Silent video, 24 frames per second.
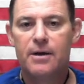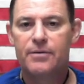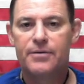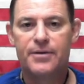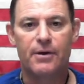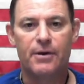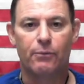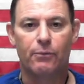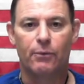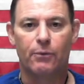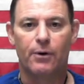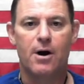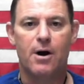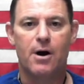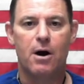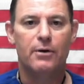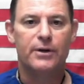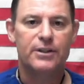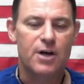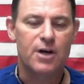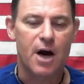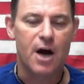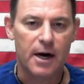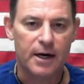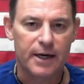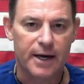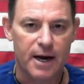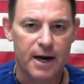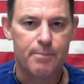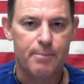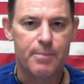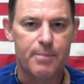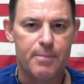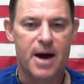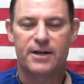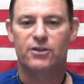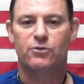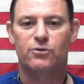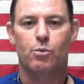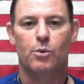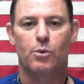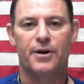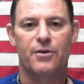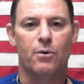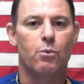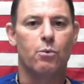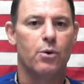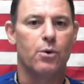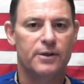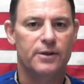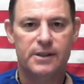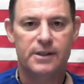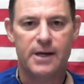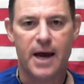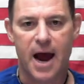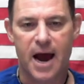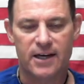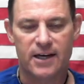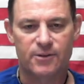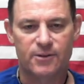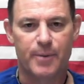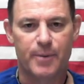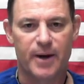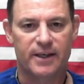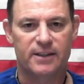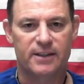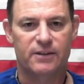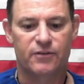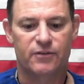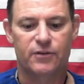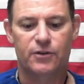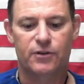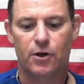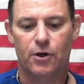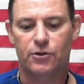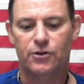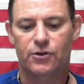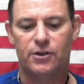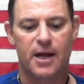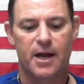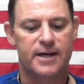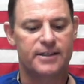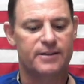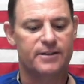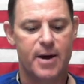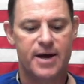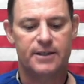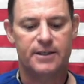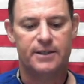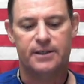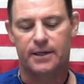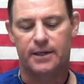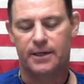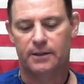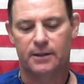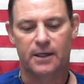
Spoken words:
that we're always talking about as one of the worst aspects of socialized medicine.